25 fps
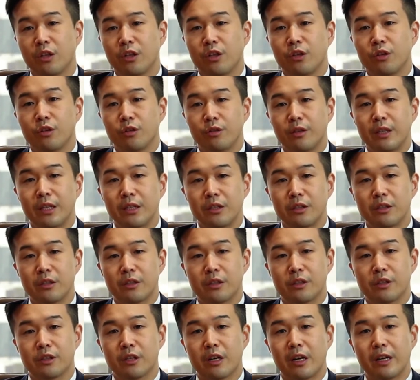You need to
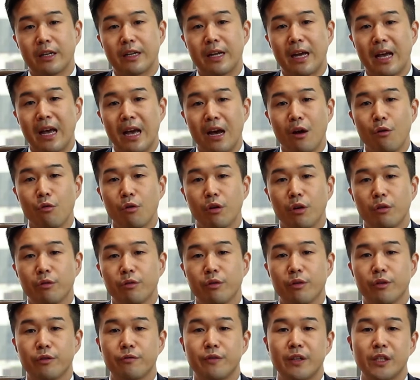decide how long
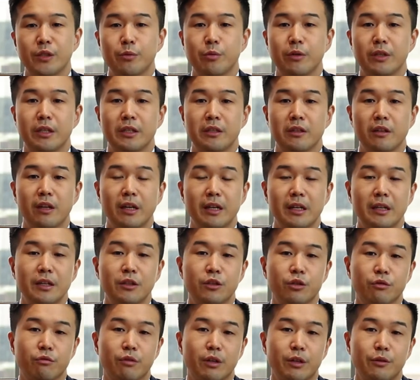your investment is likely
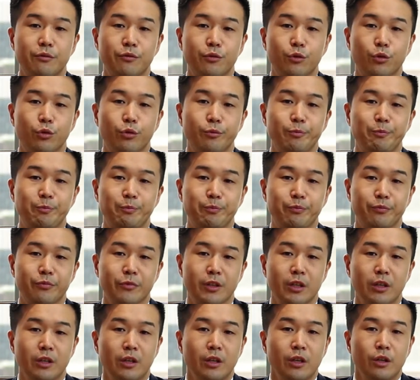to run for.
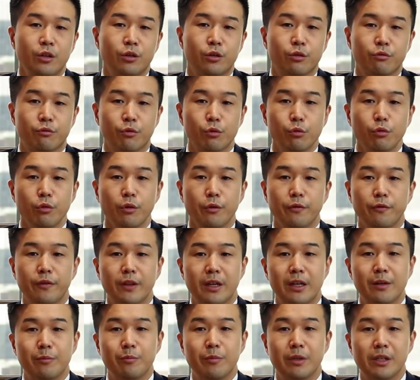The rule of
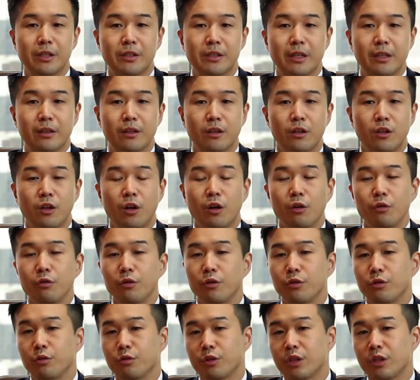thumb is that the longer your